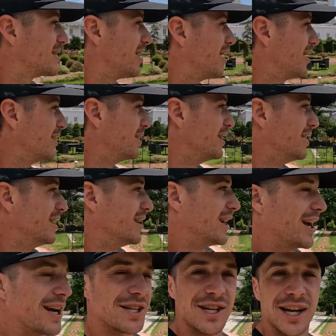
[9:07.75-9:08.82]
So
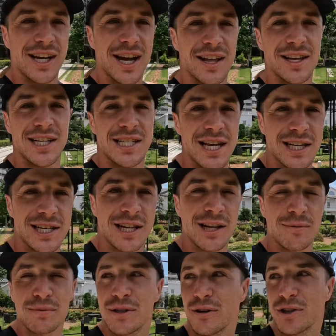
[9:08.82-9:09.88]
yeah, check out these next clips.